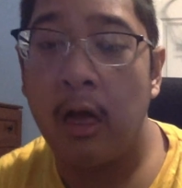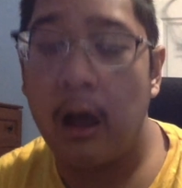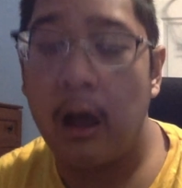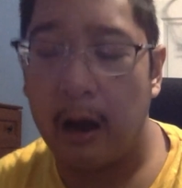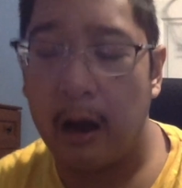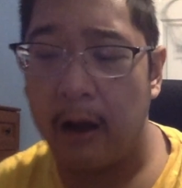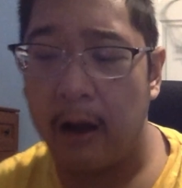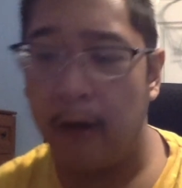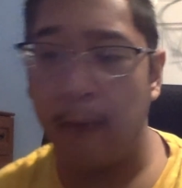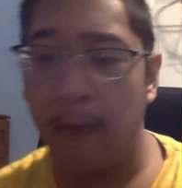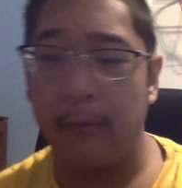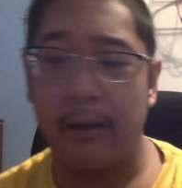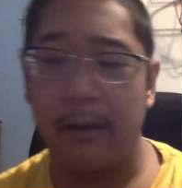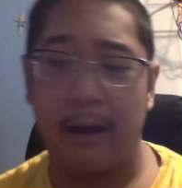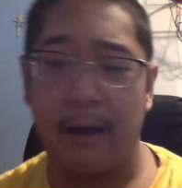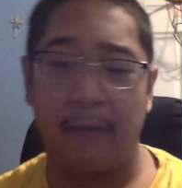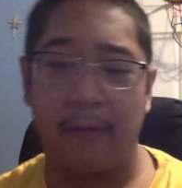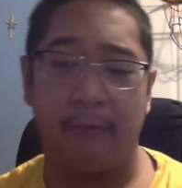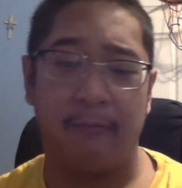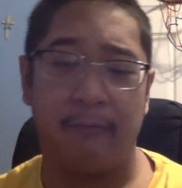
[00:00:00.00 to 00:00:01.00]
I hope you
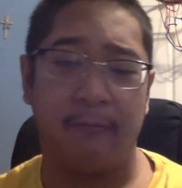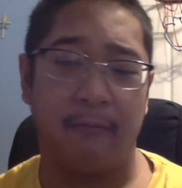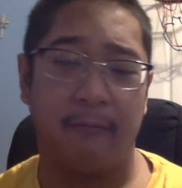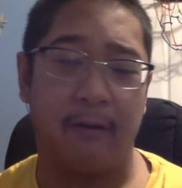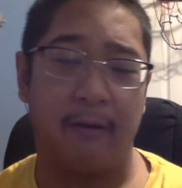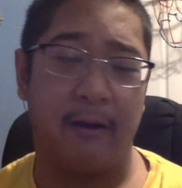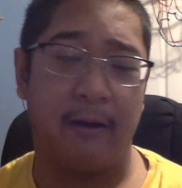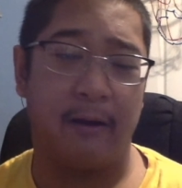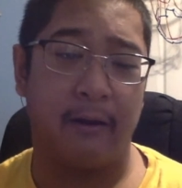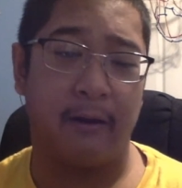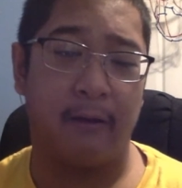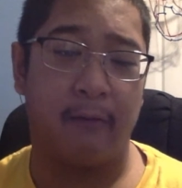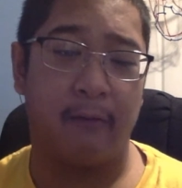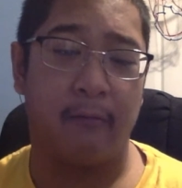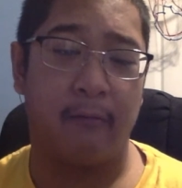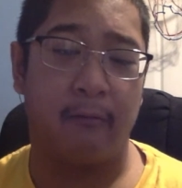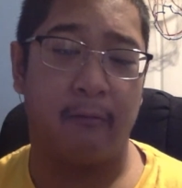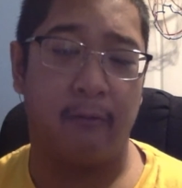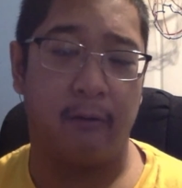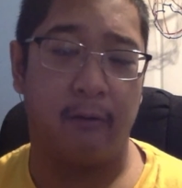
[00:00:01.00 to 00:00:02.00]
guys enjoyed a little
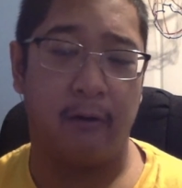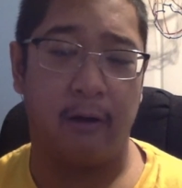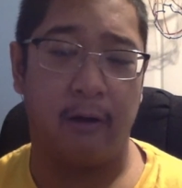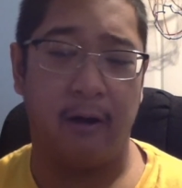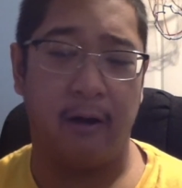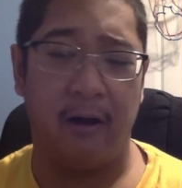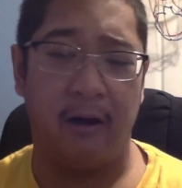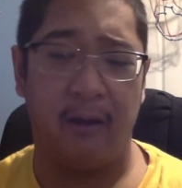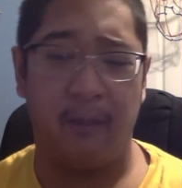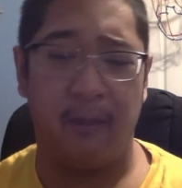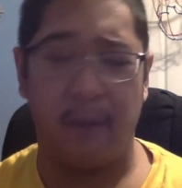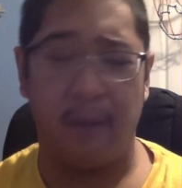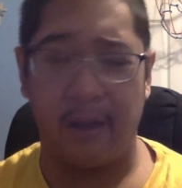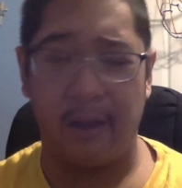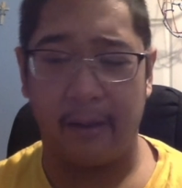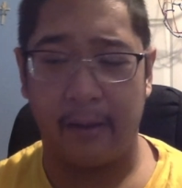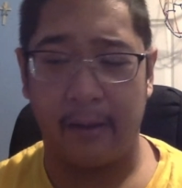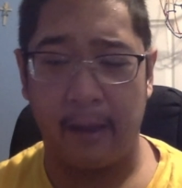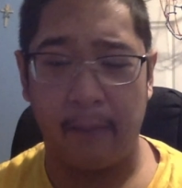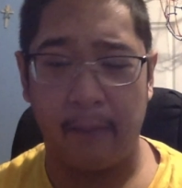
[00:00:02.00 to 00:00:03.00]
tour of my
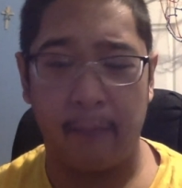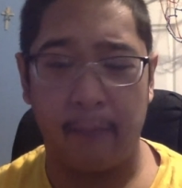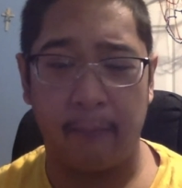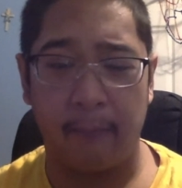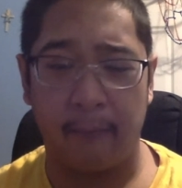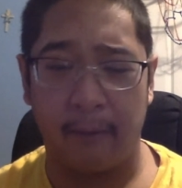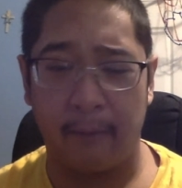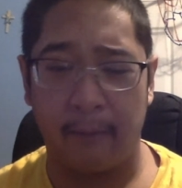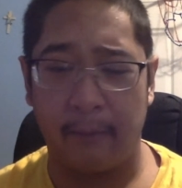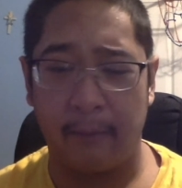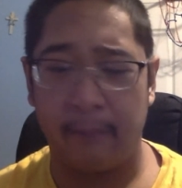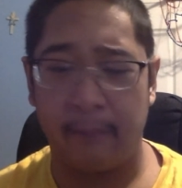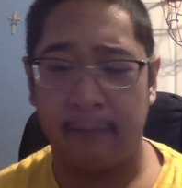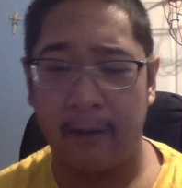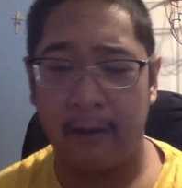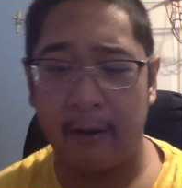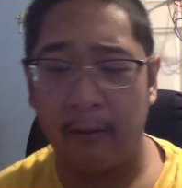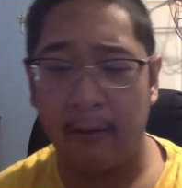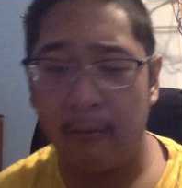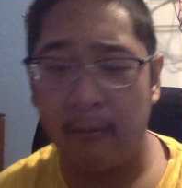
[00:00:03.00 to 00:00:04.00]
game development
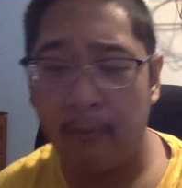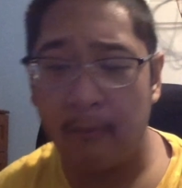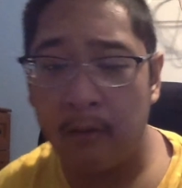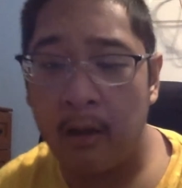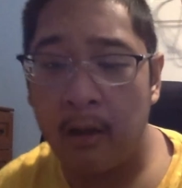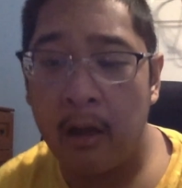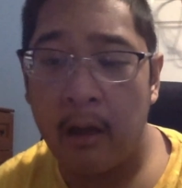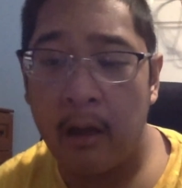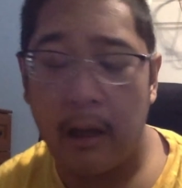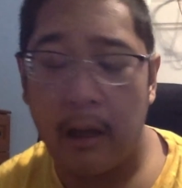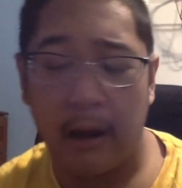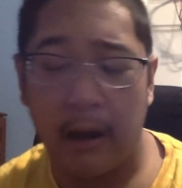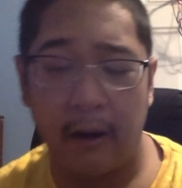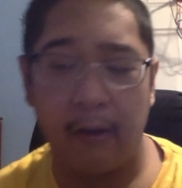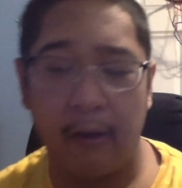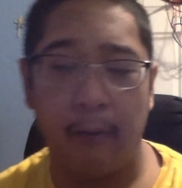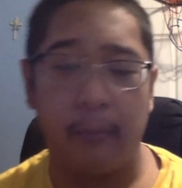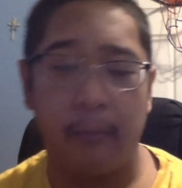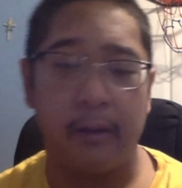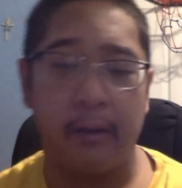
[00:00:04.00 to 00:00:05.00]
channel, and I
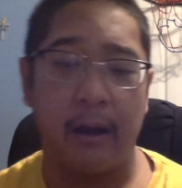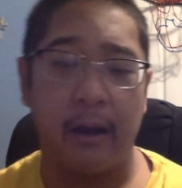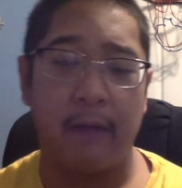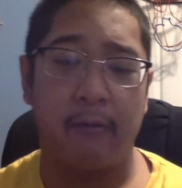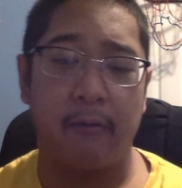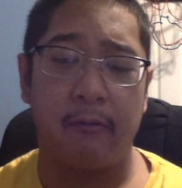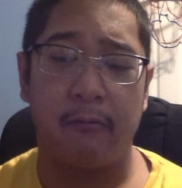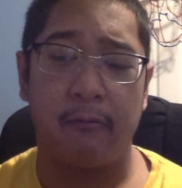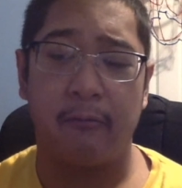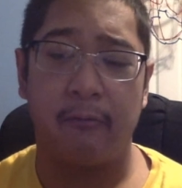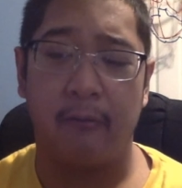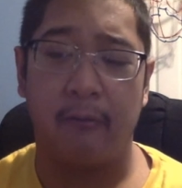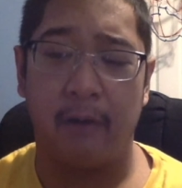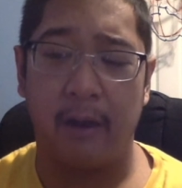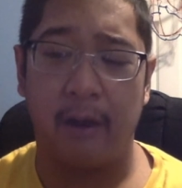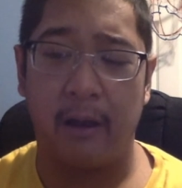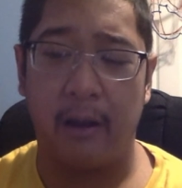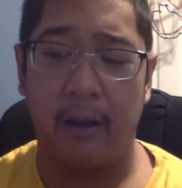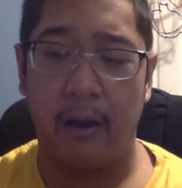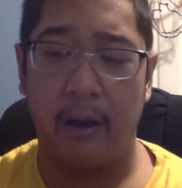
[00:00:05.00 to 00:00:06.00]
hope you guys
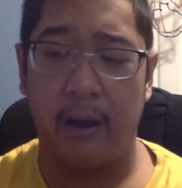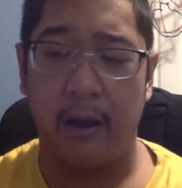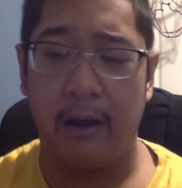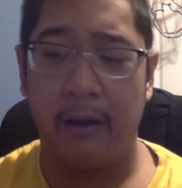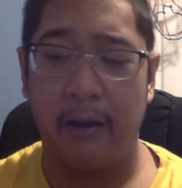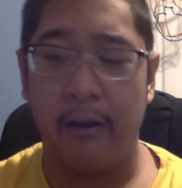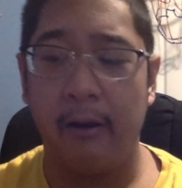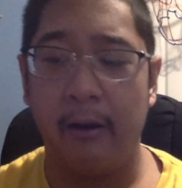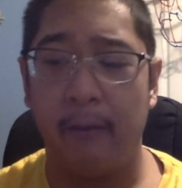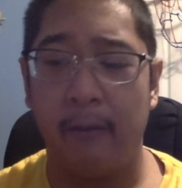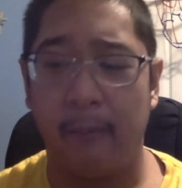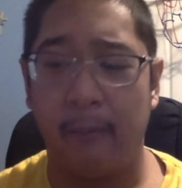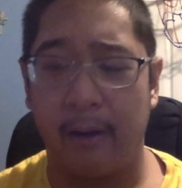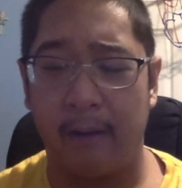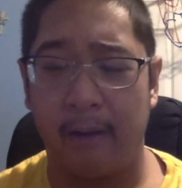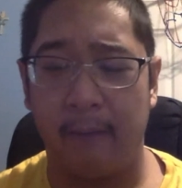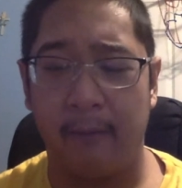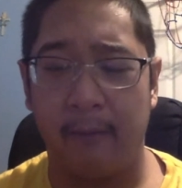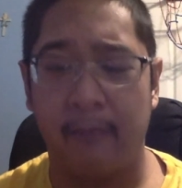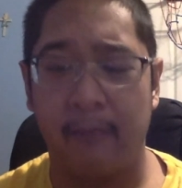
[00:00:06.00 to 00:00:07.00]
enjoy a little bit
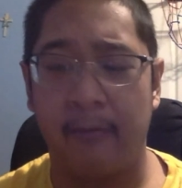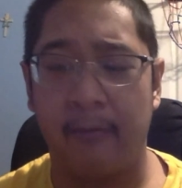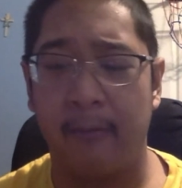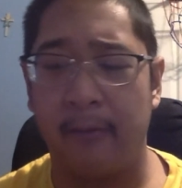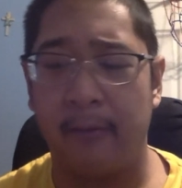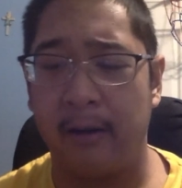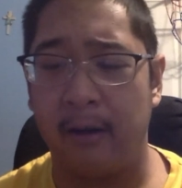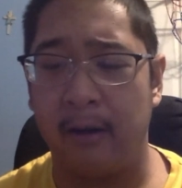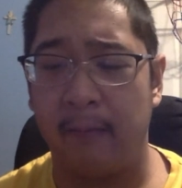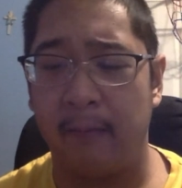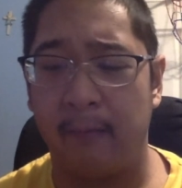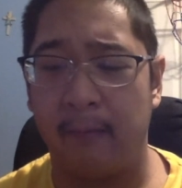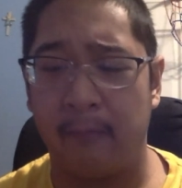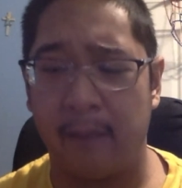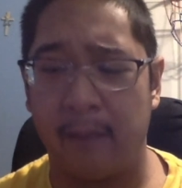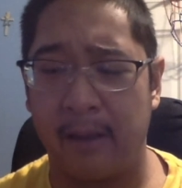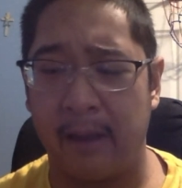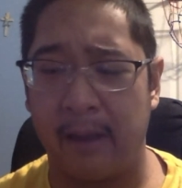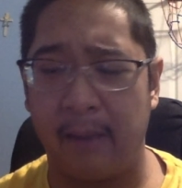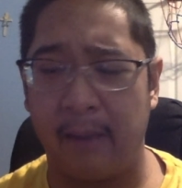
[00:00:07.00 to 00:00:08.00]
of what's coming up for
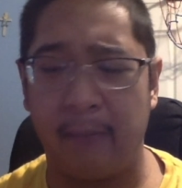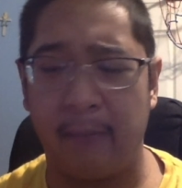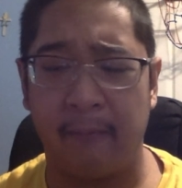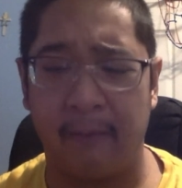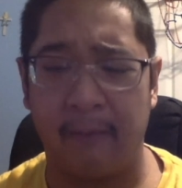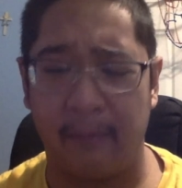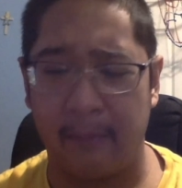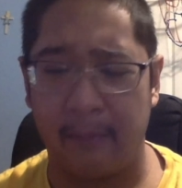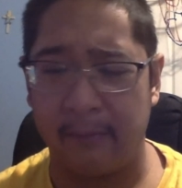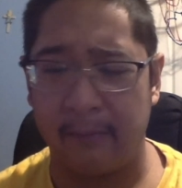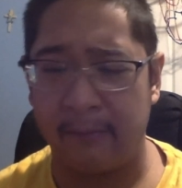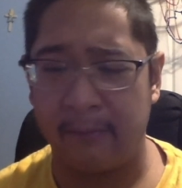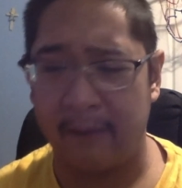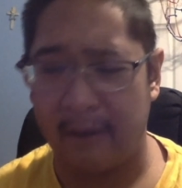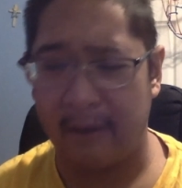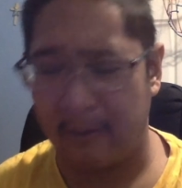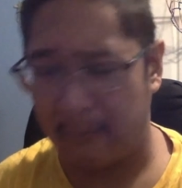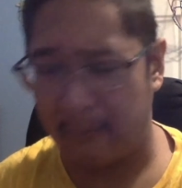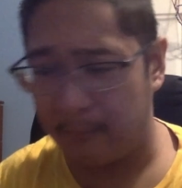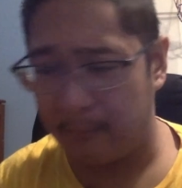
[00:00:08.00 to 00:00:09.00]
my game development
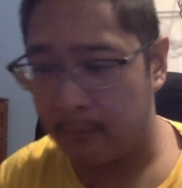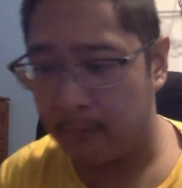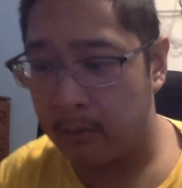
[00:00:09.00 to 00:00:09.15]
channel.